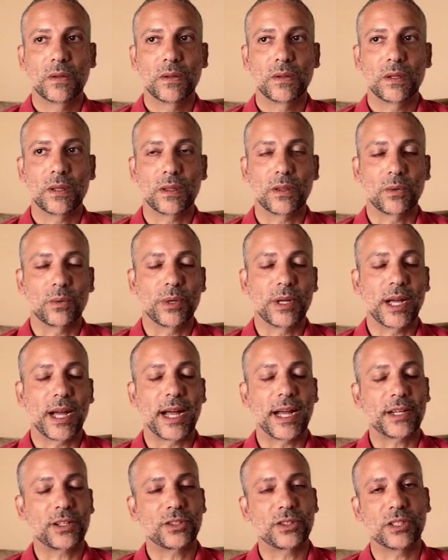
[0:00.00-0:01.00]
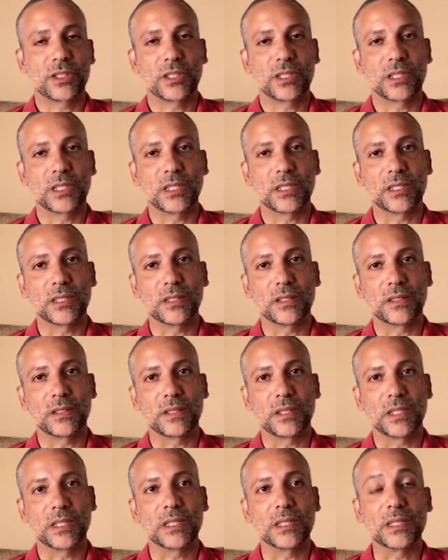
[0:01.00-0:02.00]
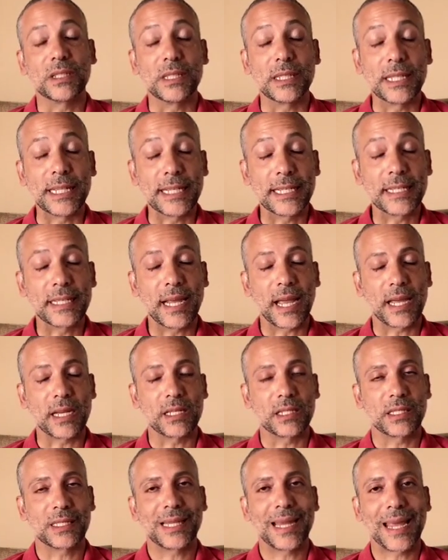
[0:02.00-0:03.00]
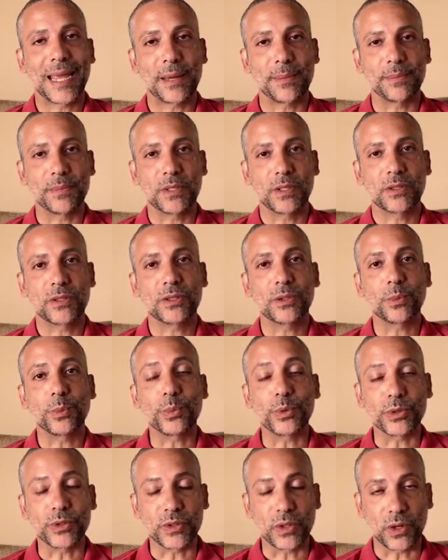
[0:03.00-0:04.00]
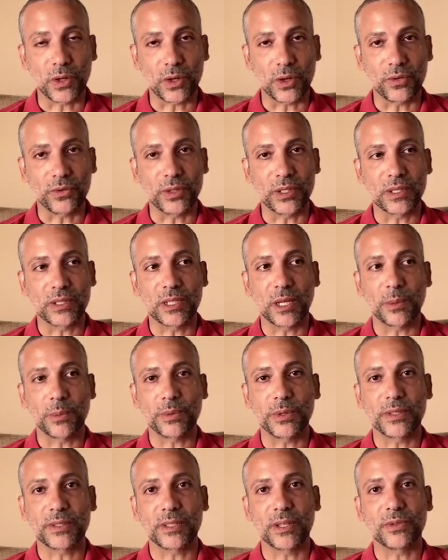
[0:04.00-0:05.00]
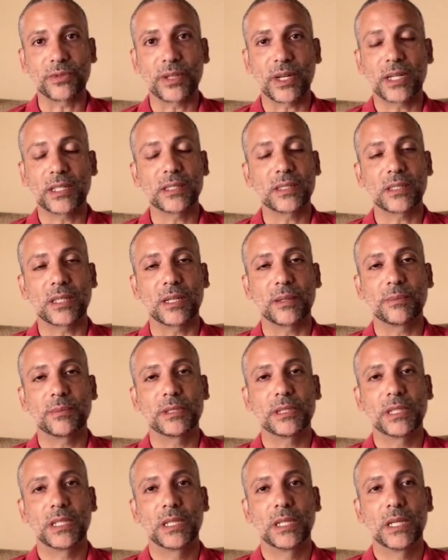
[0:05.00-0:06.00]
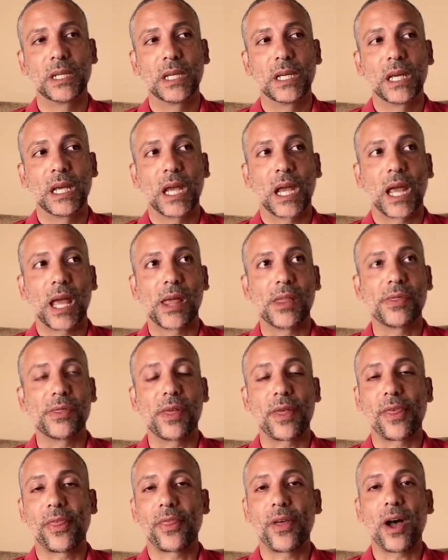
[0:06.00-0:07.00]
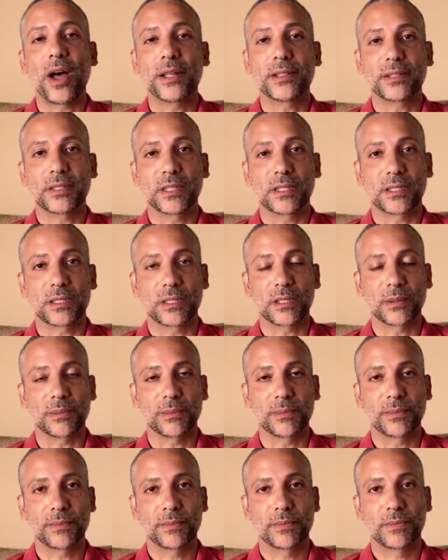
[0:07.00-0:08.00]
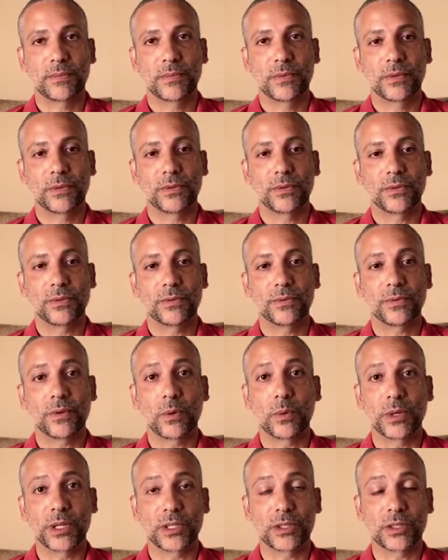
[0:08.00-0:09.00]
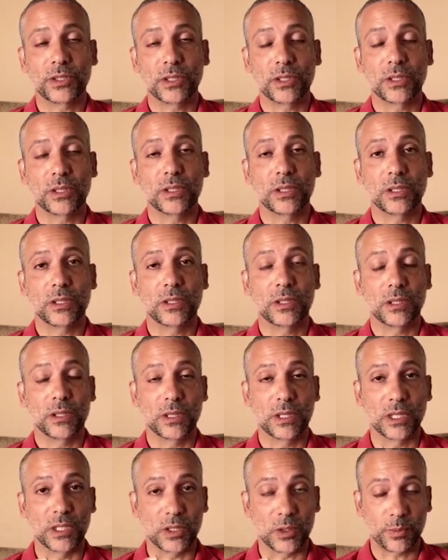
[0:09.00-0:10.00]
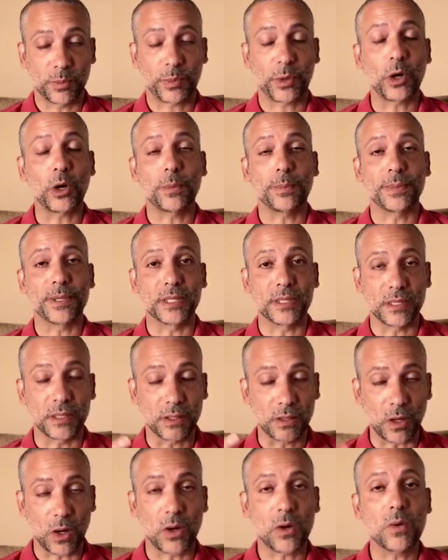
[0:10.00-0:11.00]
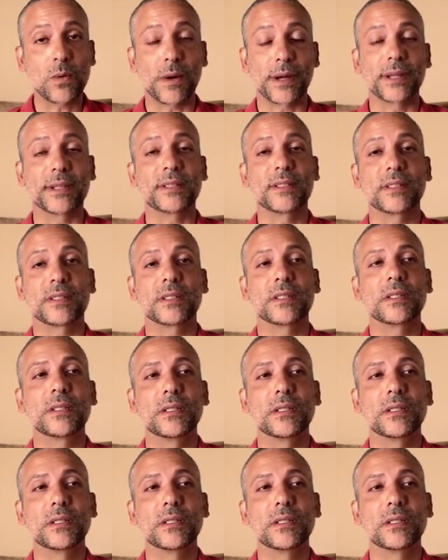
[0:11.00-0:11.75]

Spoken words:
that the reaction is in an attempt to preserve the separate self-concept. And the thought system, for which its purpose is always